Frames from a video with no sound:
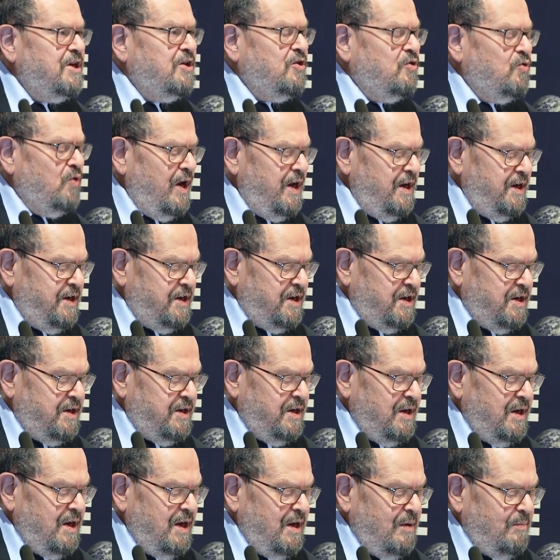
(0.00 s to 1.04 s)

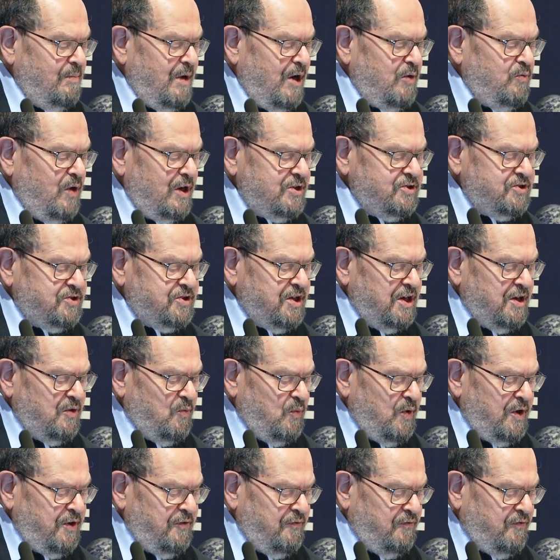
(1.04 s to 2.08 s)
degraded by rusting
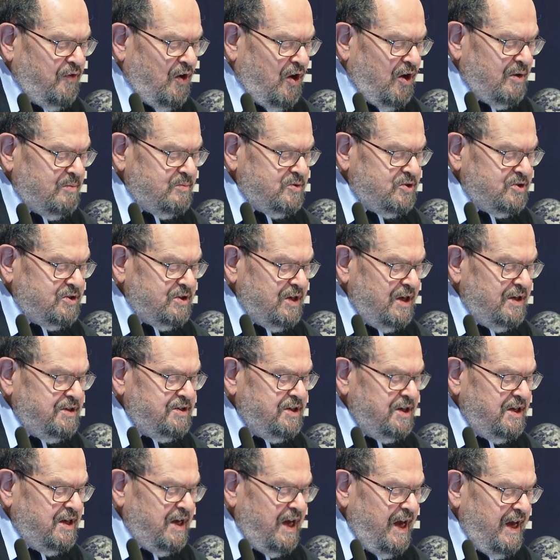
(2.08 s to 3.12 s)
wind farms and
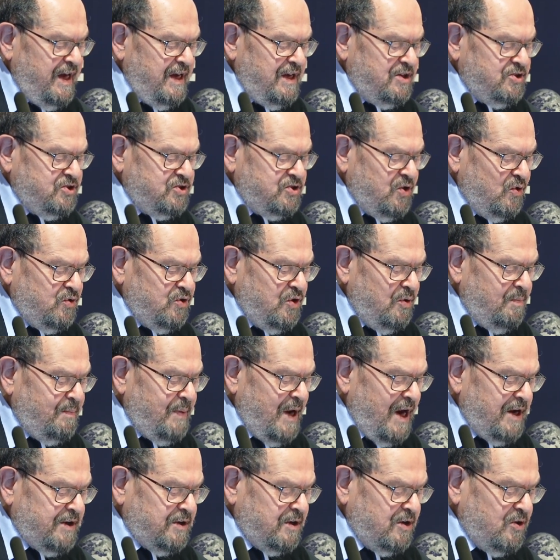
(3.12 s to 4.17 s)
decaying solar
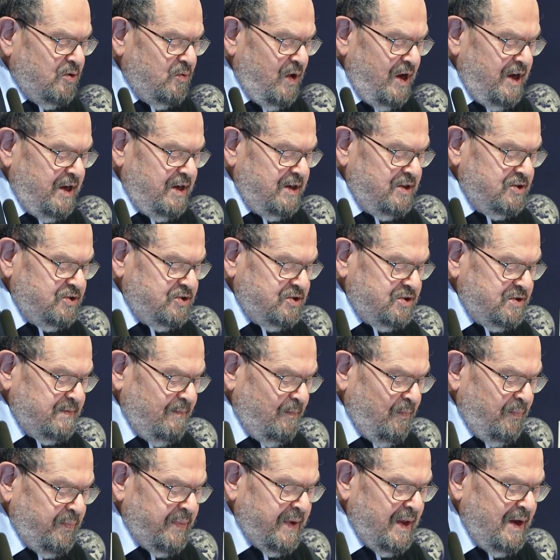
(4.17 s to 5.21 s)
panel arrays.
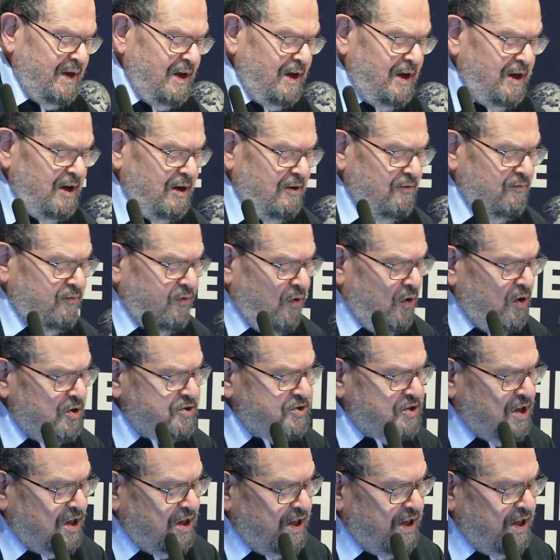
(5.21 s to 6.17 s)
False